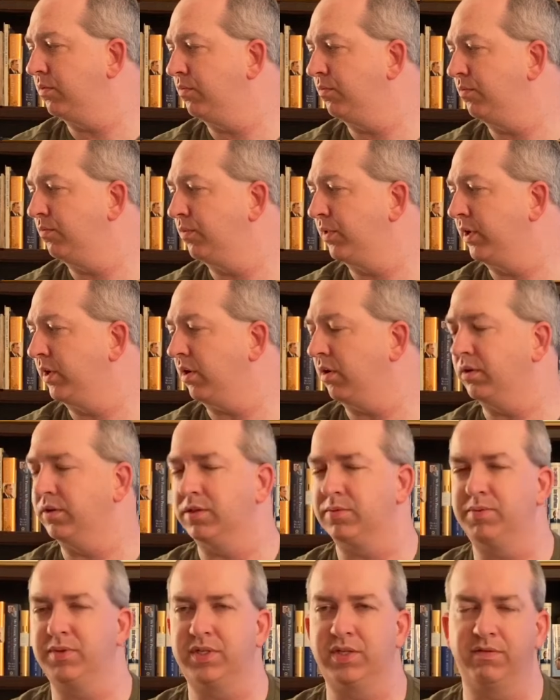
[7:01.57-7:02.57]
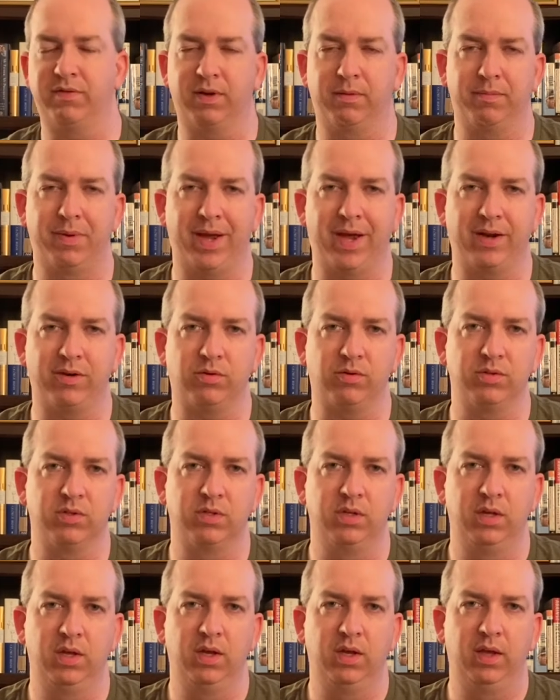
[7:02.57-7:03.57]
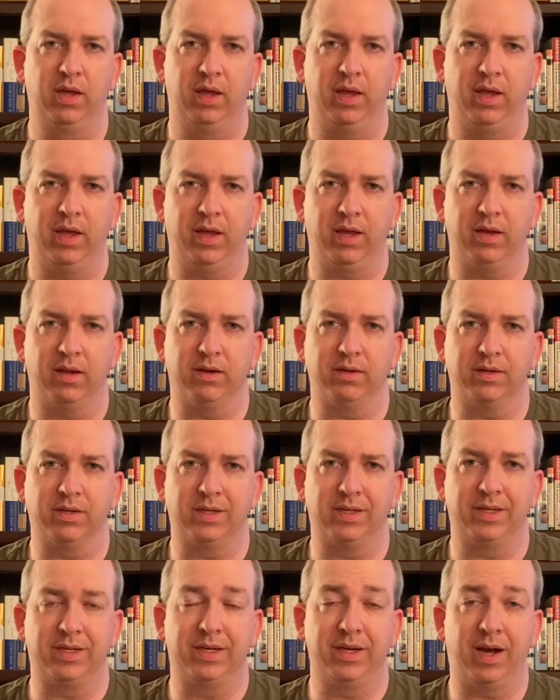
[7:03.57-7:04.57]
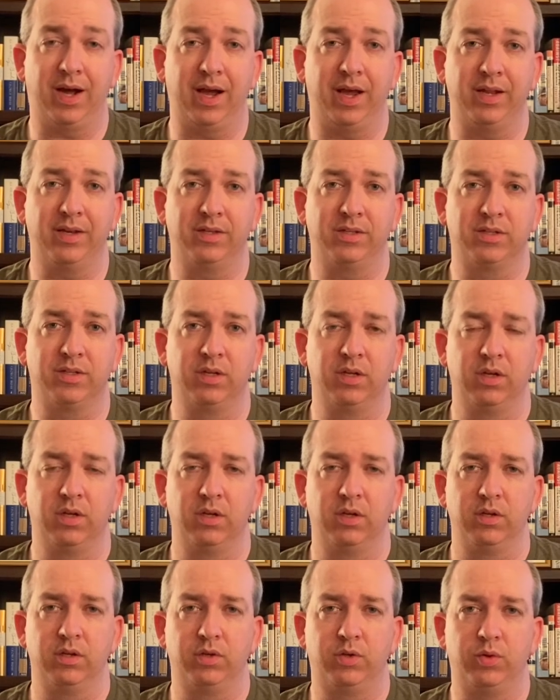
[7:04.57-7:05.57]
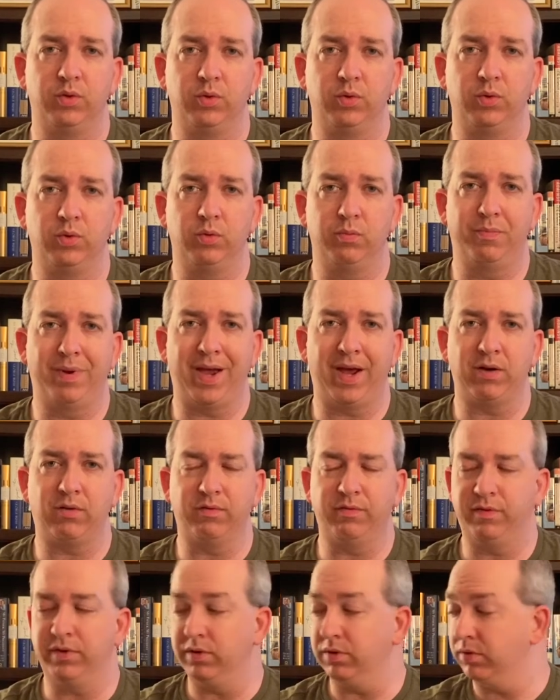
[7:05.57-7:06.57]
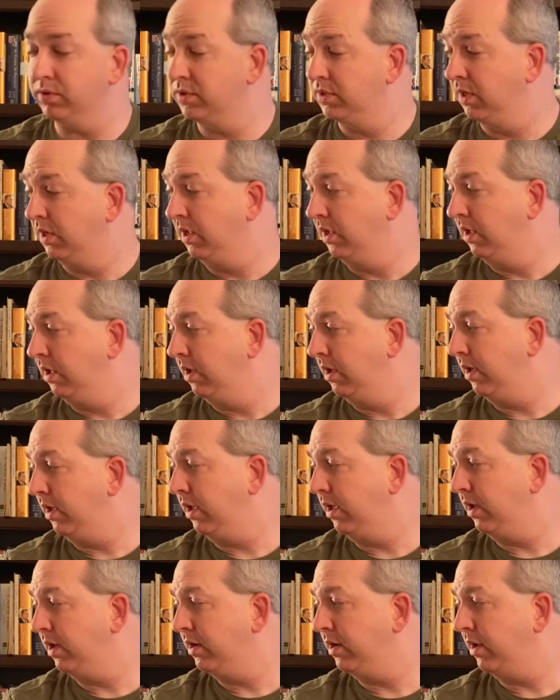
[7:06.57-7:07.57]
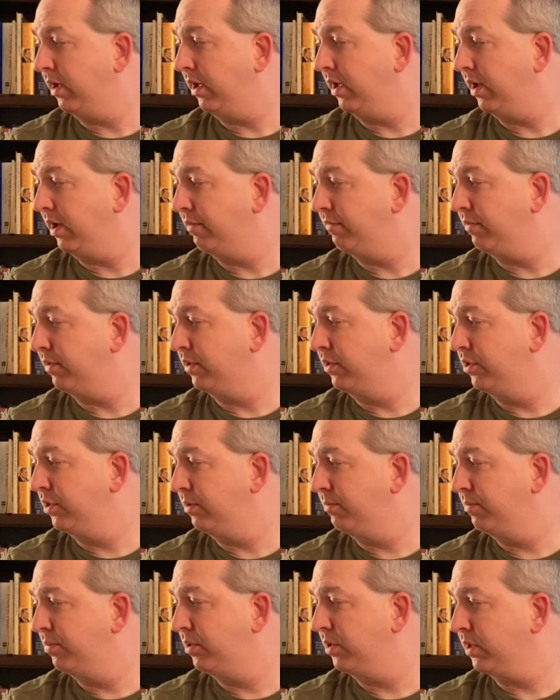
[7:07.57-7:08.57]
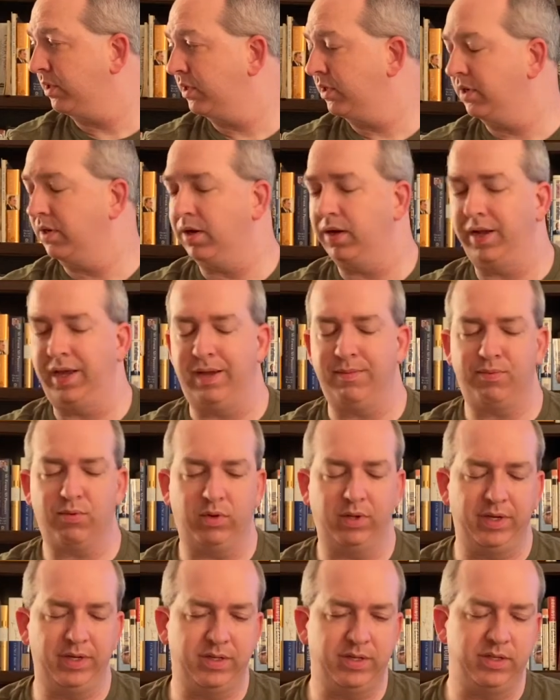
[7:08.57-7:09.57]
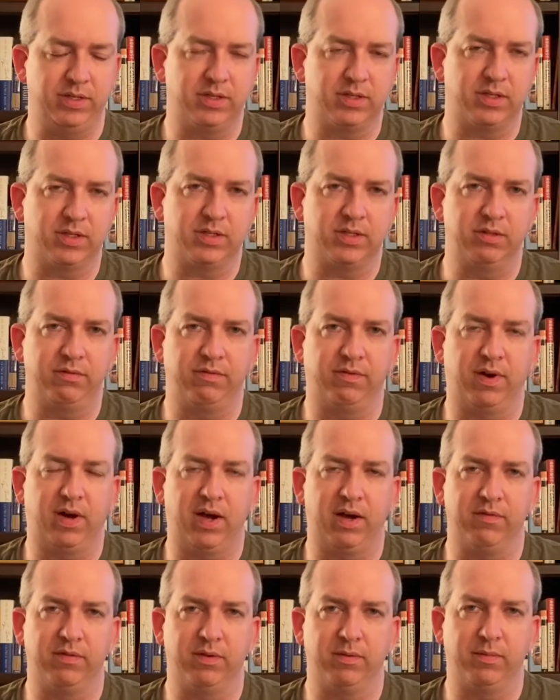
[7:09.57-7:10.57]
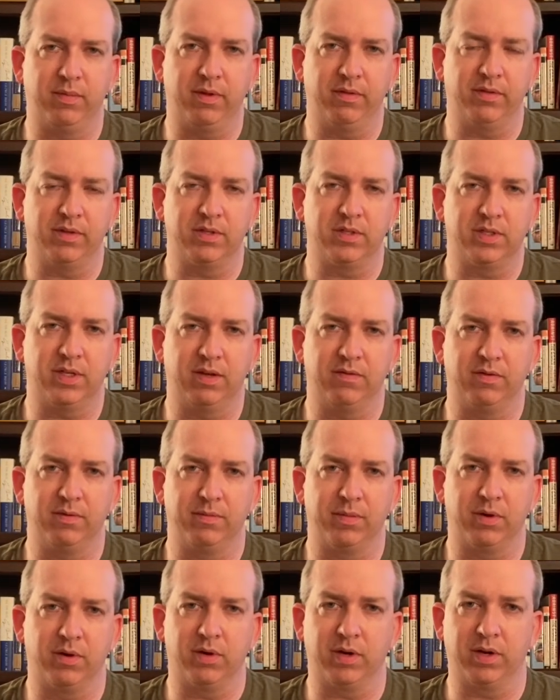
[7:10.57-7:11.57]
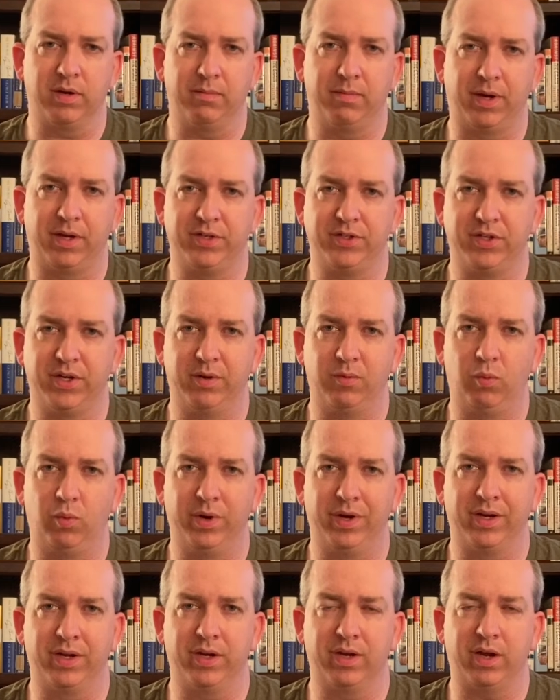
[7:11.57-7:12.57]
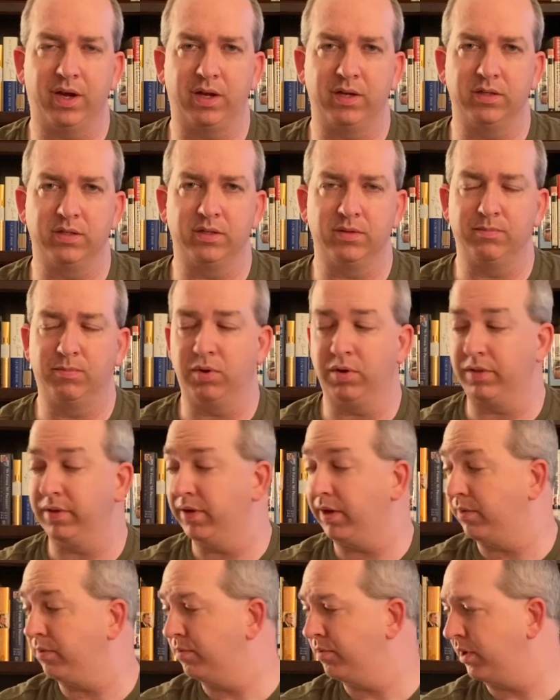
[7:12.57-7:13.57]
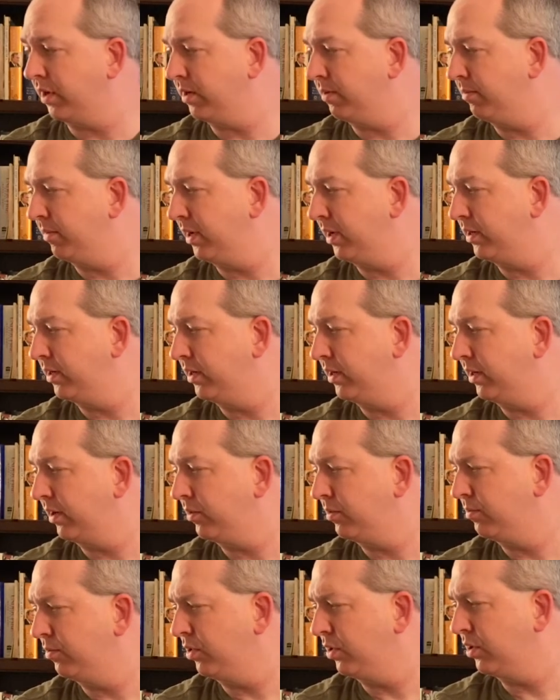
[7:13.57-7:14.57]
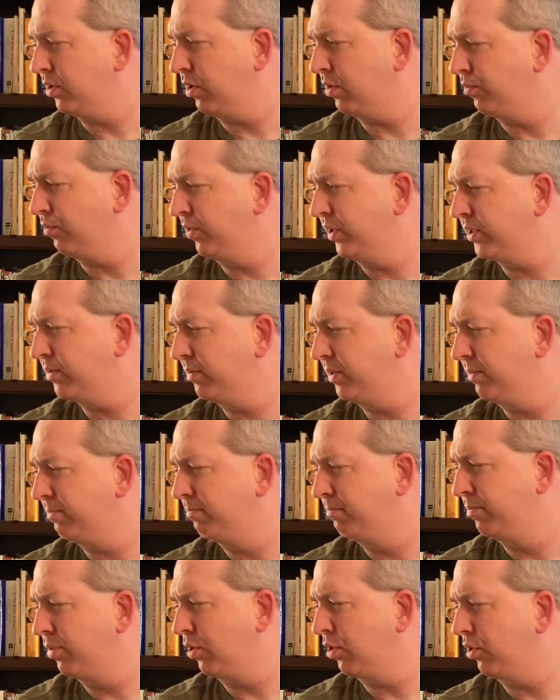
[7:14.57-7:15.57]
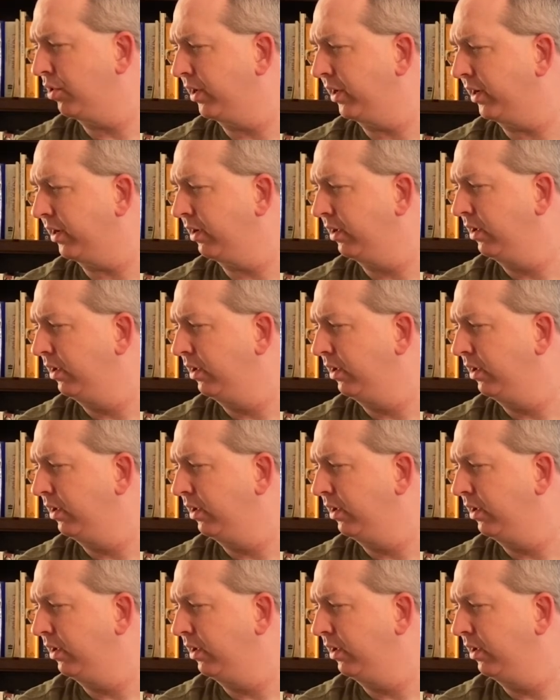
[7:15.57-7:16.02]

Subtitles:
regarding specific battles and guides to battlefields. And I have a good book, April 1865, The Month That Saved America by Jay Winnick is a book that I would recommend, and another book called Richmond Burning